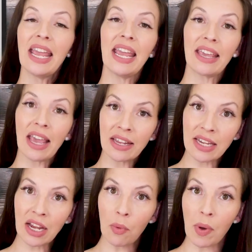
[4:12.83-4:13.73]
It can
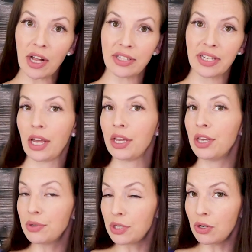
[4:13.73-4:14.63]
take a while to get
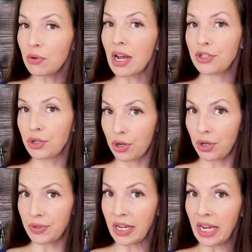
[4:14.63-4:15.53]
used to as you're
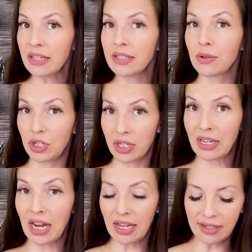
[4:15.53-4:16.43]
using it, so just
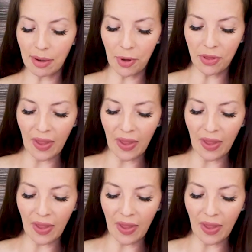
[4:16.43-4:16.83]
a heads up on